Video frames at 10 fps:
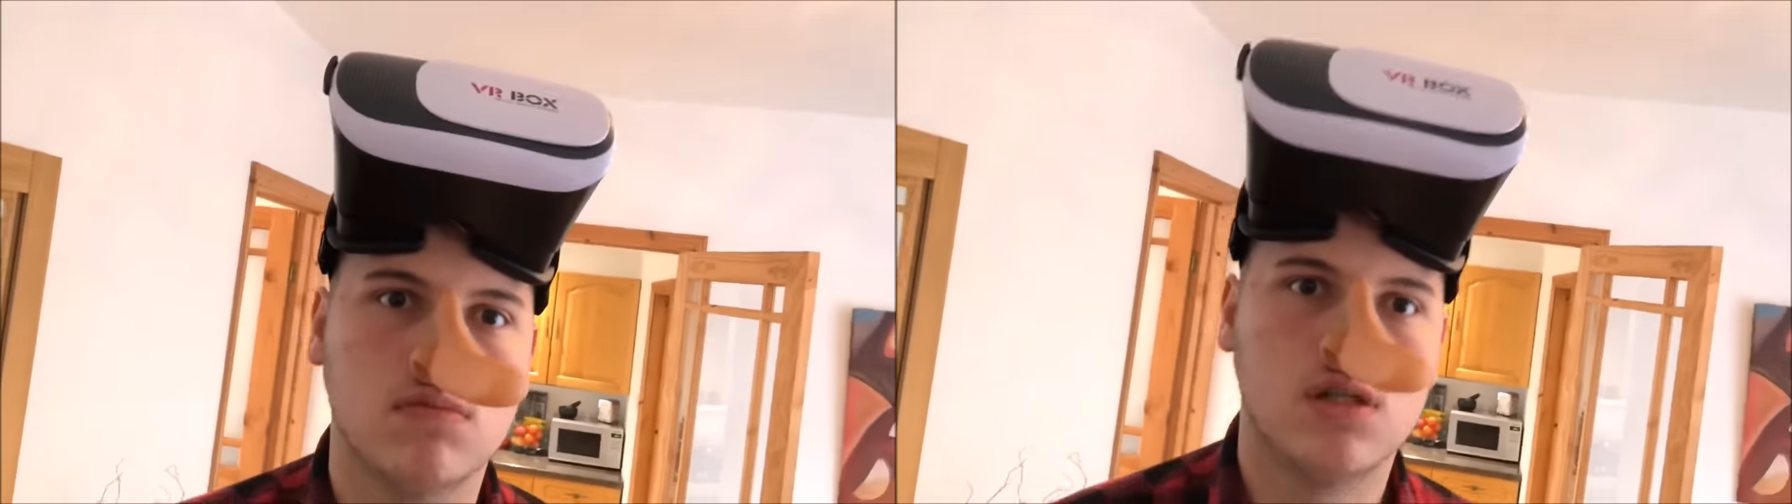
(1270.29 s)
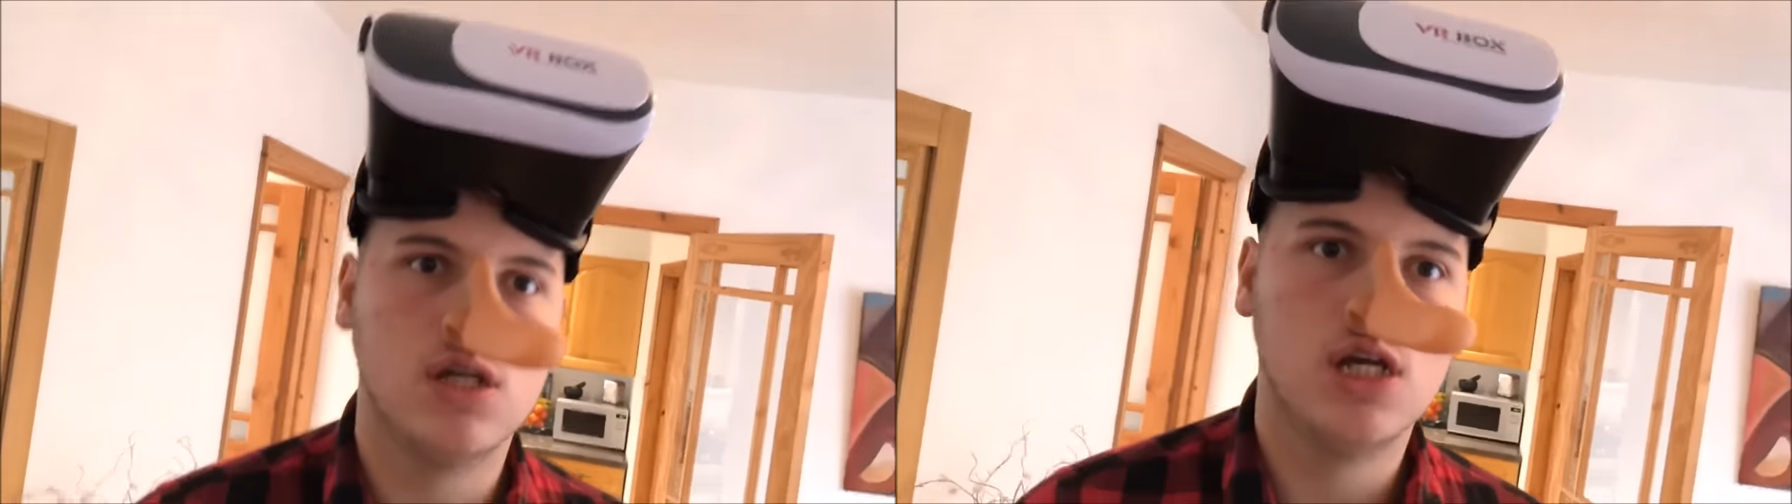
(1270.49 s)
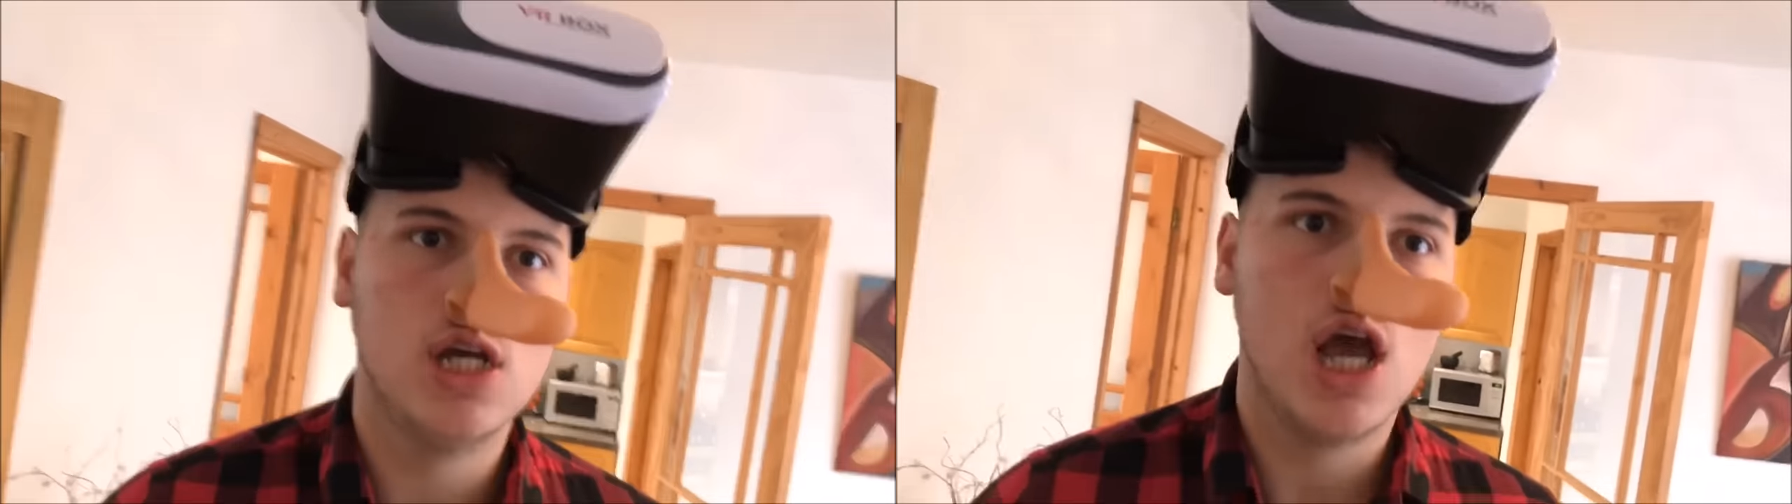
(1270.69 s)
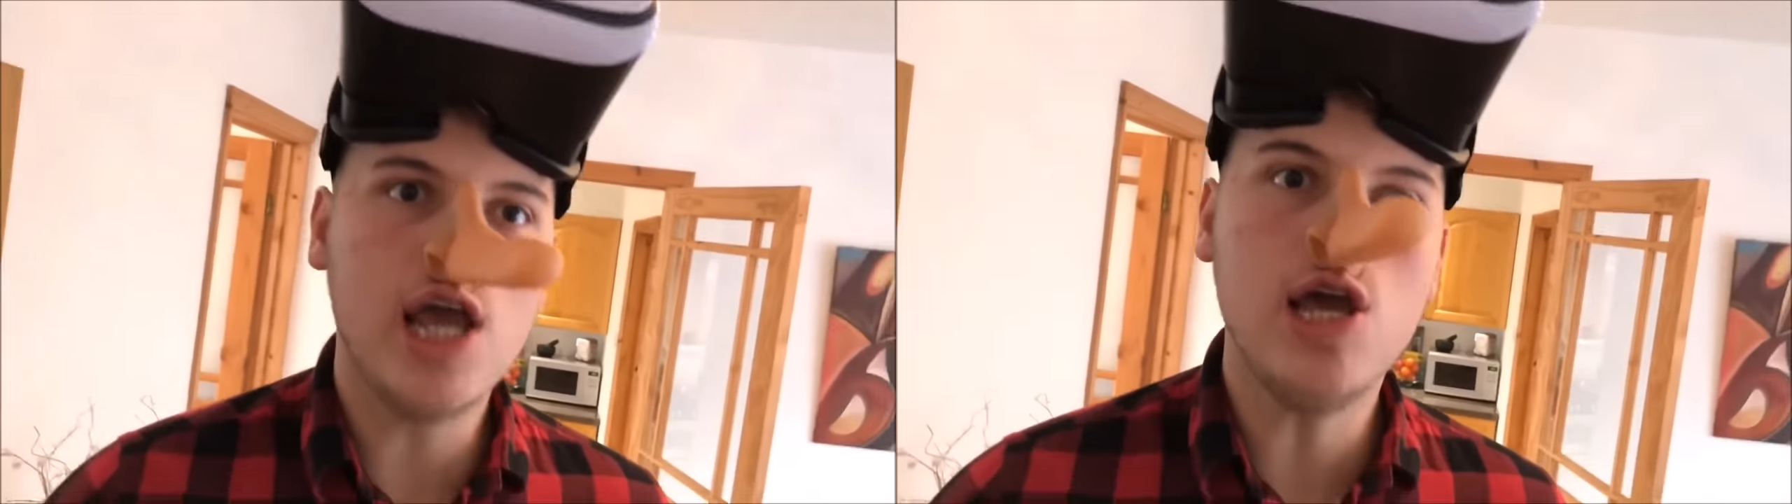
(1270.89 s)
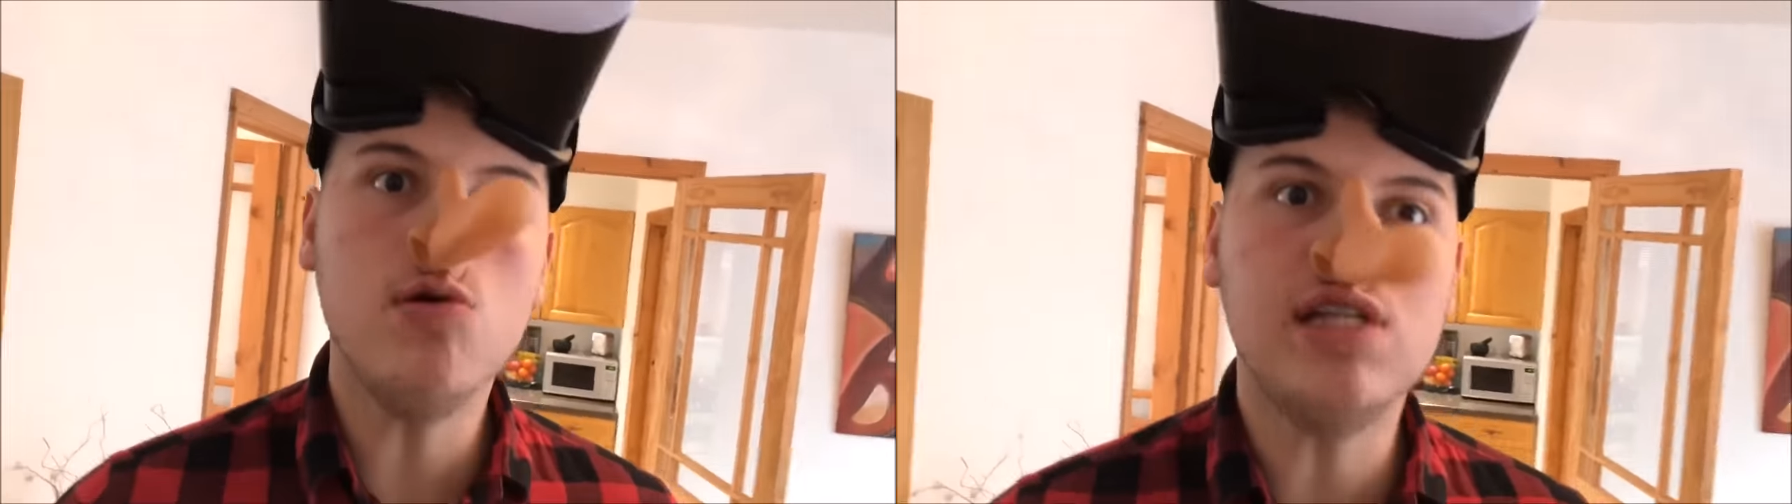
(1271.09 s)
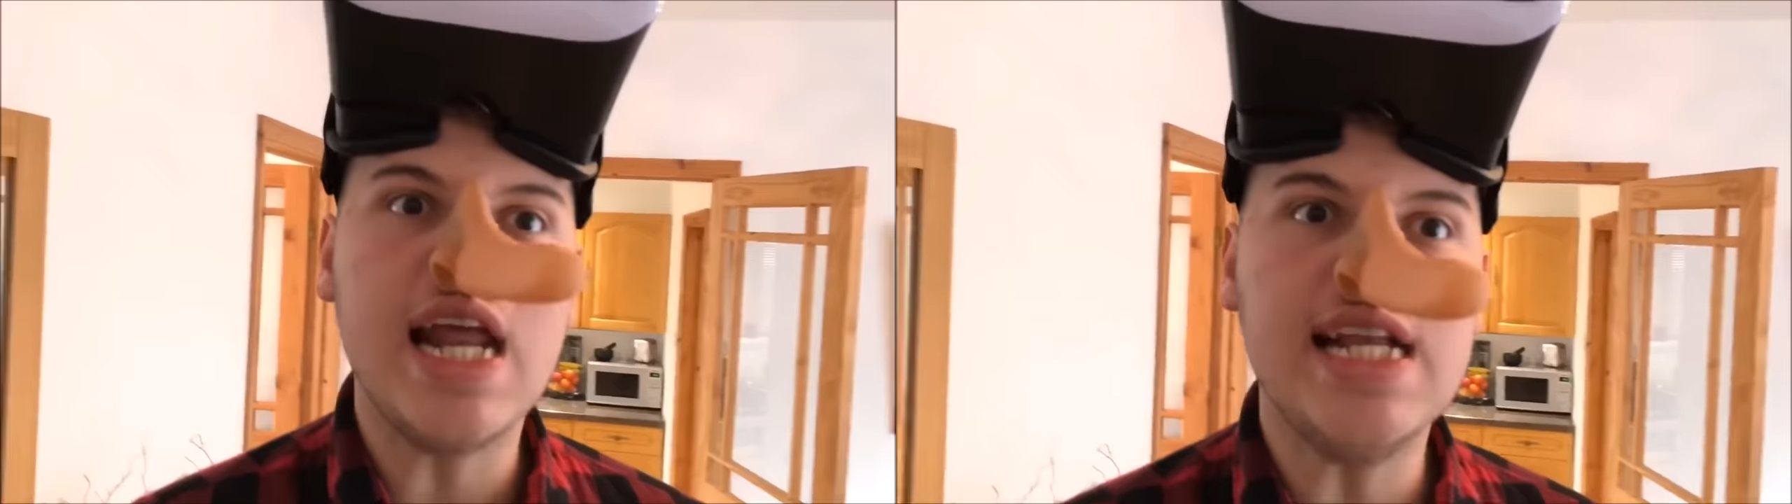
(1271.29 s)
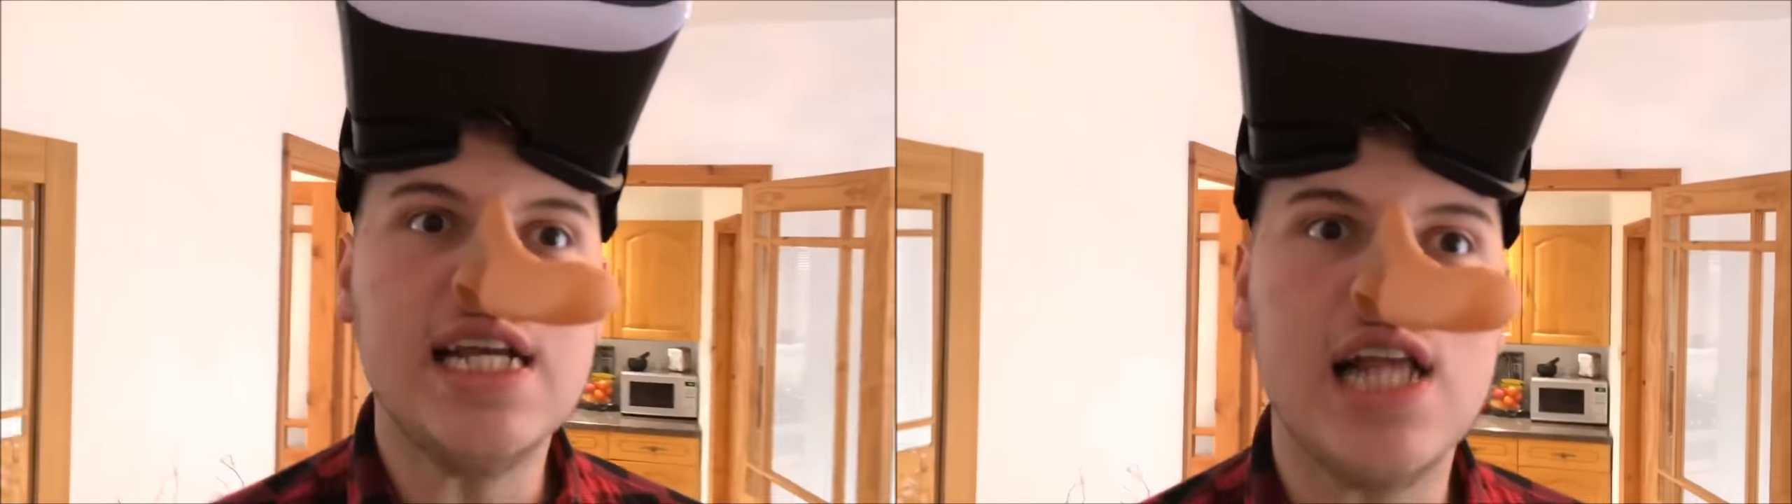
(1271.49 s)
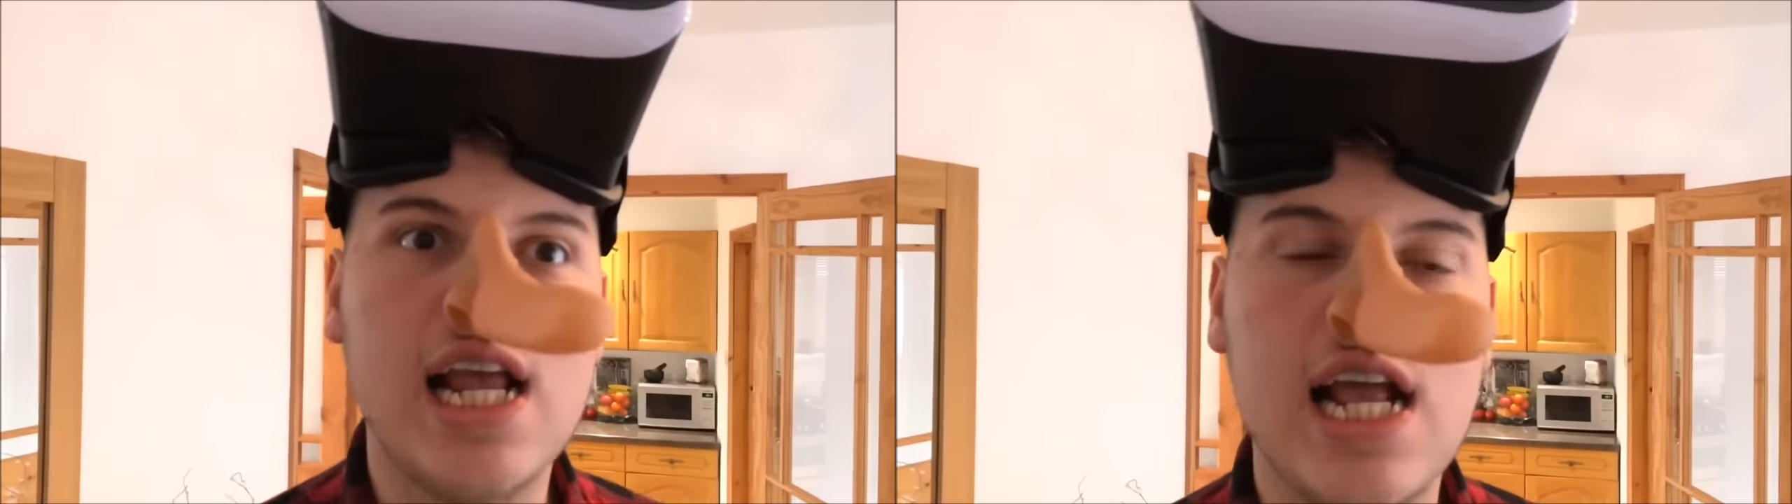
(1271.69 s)
No, I'm not. Are you using it in
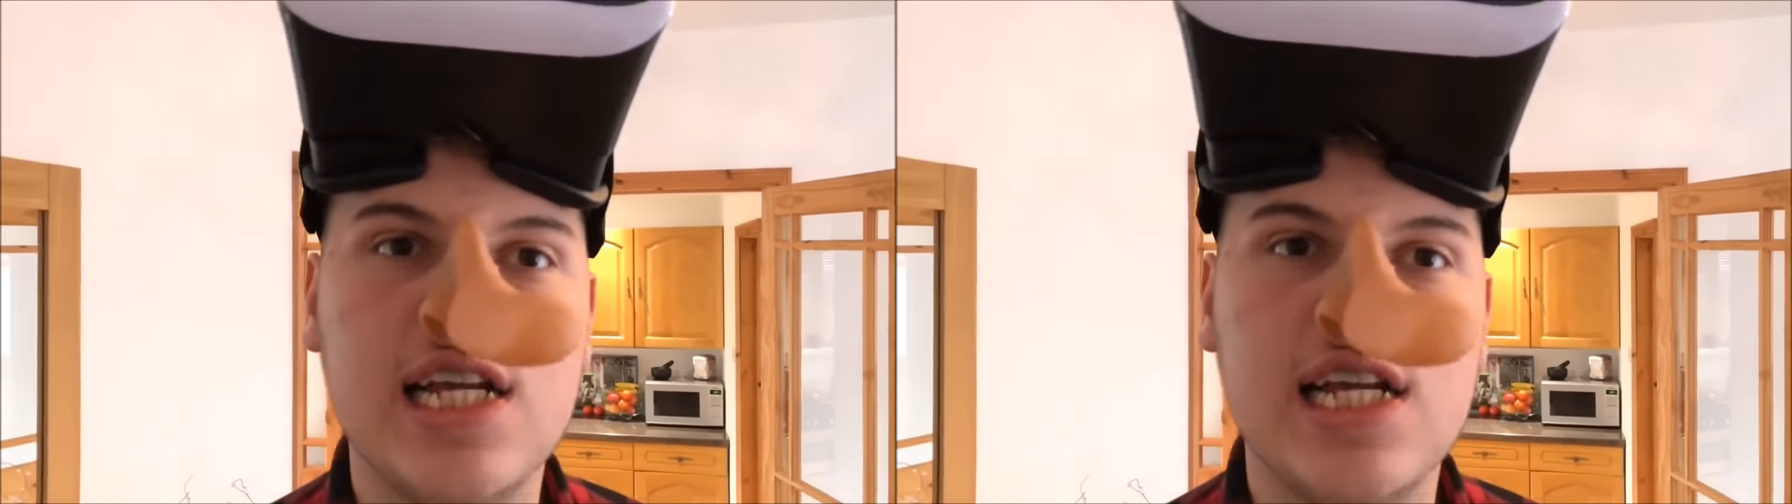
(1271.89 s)
your,